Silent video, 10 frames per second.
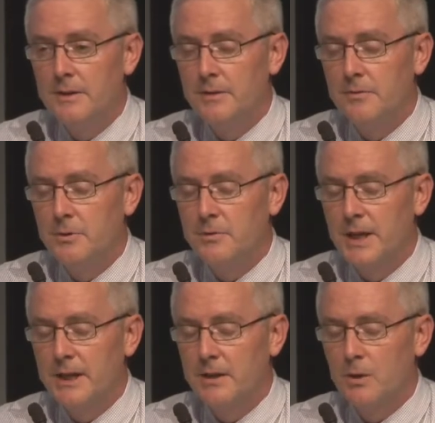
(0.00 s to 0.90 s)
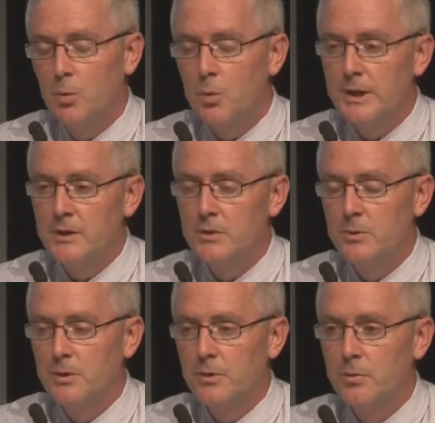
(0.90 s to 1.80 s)
if you've taken a walking
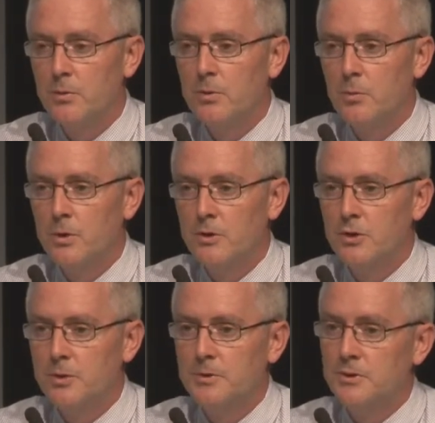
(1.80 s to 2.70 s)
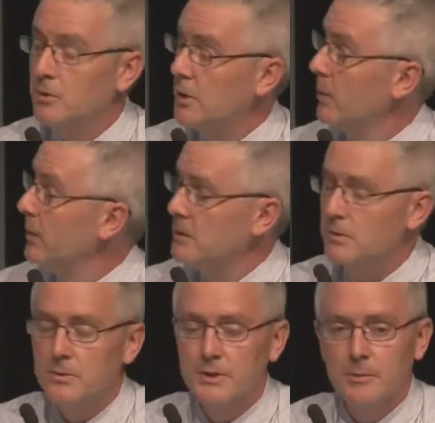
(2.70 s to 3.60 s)
tour through the workshops, you go
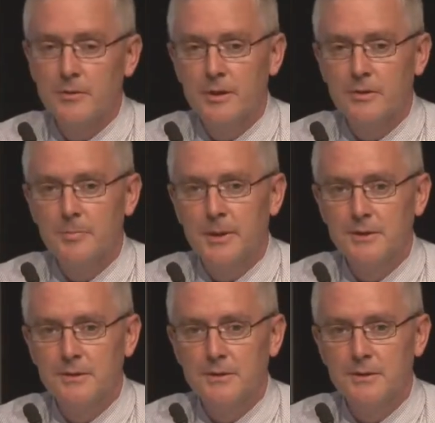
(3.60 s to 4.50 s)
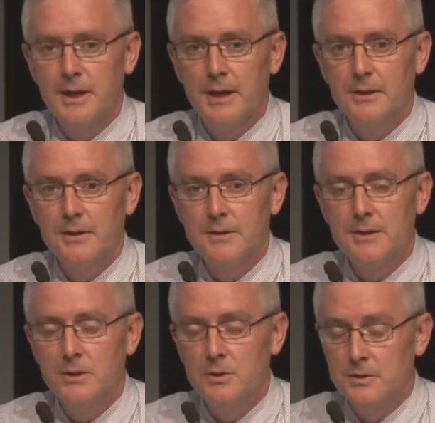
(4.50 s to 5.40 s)
into some of those spaces
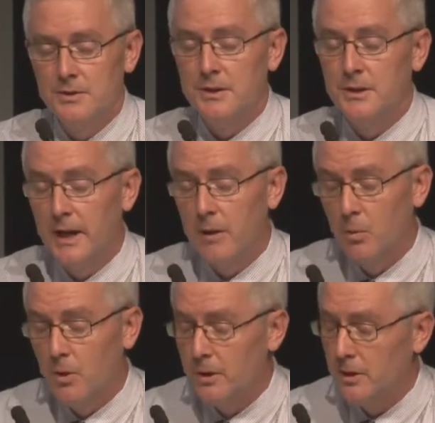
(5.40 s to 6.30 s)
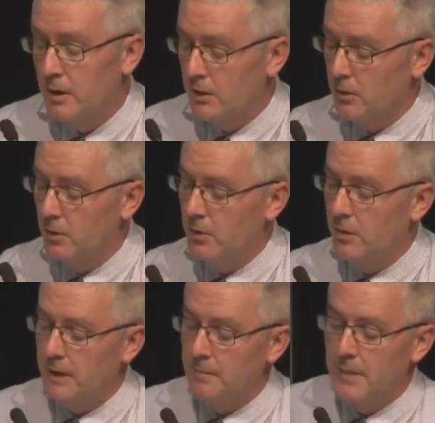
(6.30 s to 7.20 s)
and you see that work
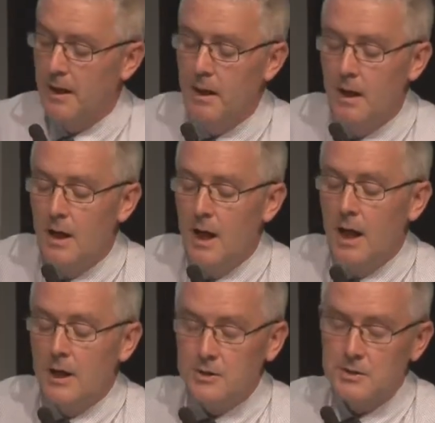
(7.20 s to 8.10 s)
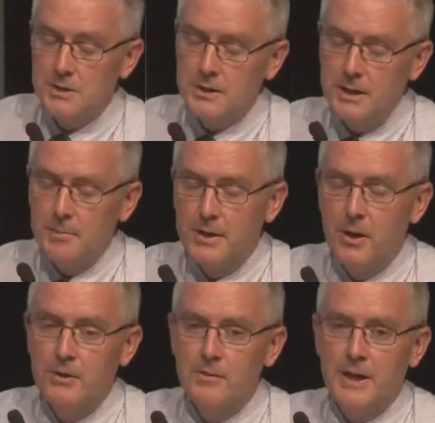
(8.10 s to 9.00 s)
occurring. Just keep a
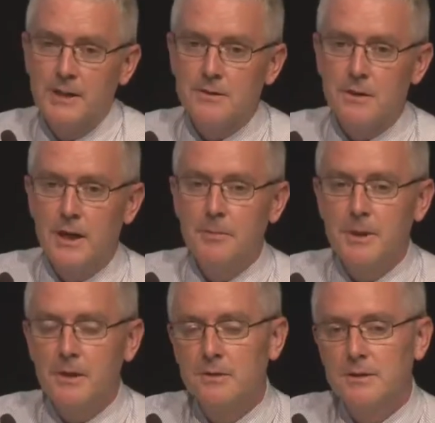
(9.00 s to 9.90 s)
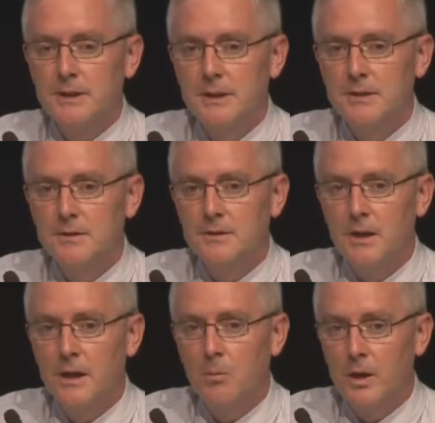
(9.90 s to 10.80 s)
note of that slide because it is
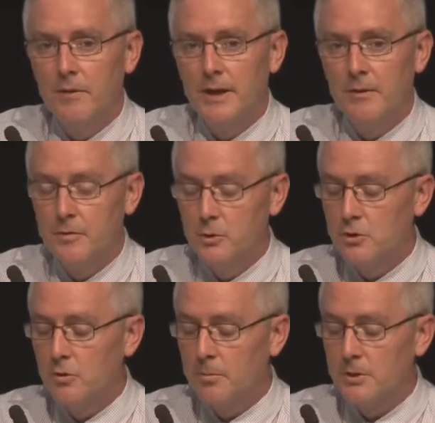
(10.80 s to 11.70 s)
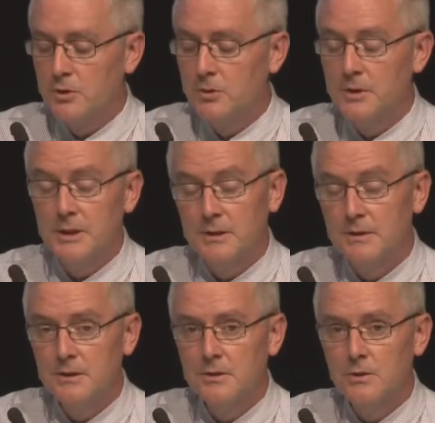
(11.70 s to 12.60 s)
one of our future
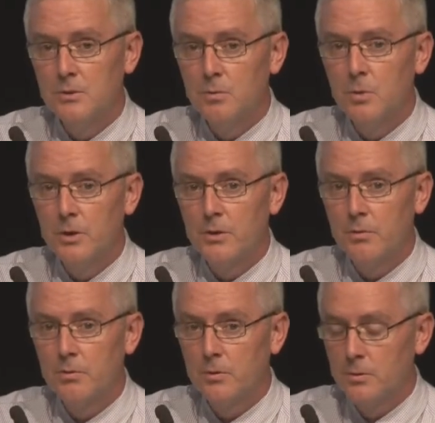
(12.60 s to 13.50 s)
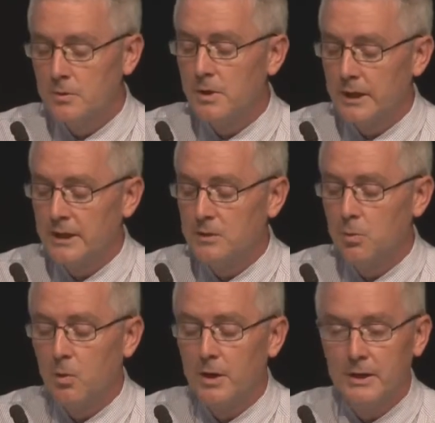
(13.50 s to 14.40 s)
opportunities is to work through, I guess,
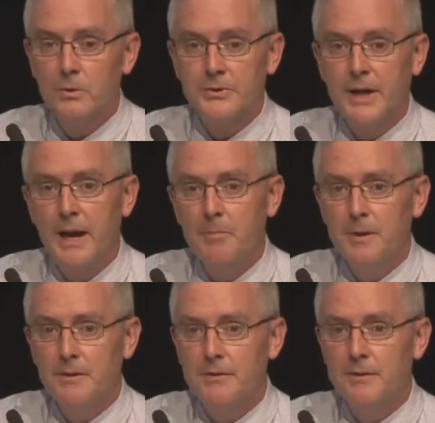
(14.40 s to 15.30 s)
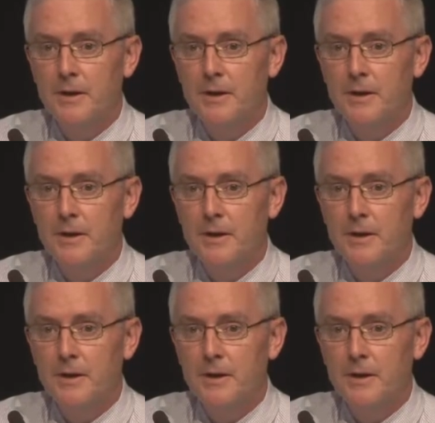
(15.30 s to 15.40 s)
what else happens